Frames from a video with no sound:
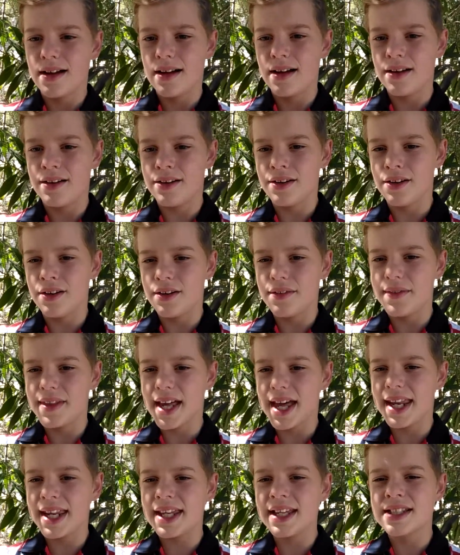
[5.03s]
I know
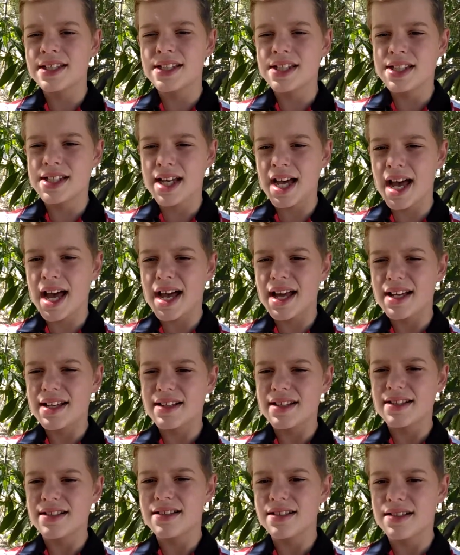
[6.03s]
that it's
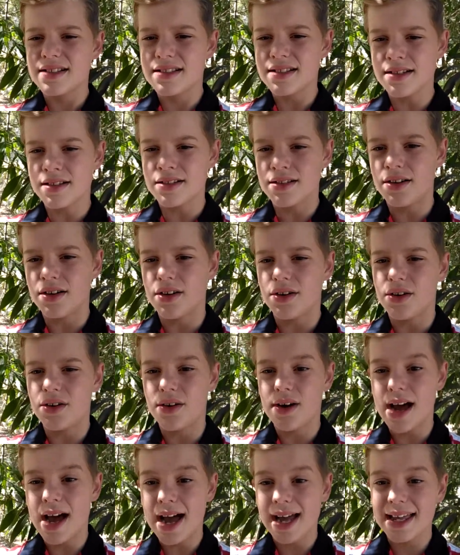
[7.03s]
just not
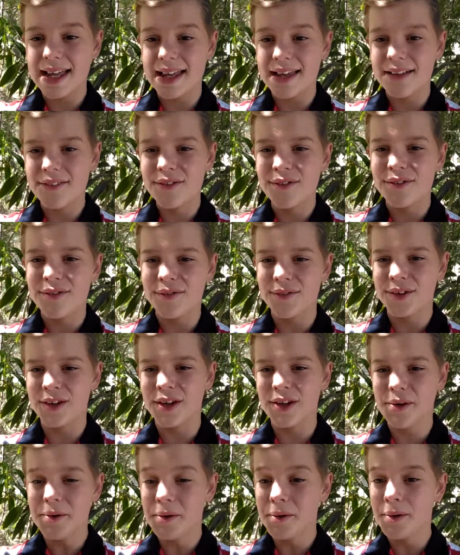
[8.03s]
right for
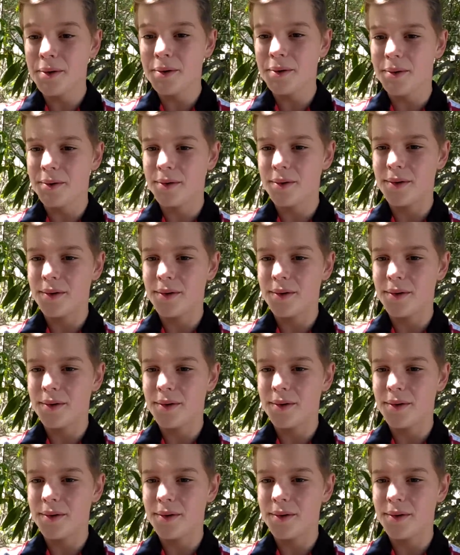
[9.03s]
you.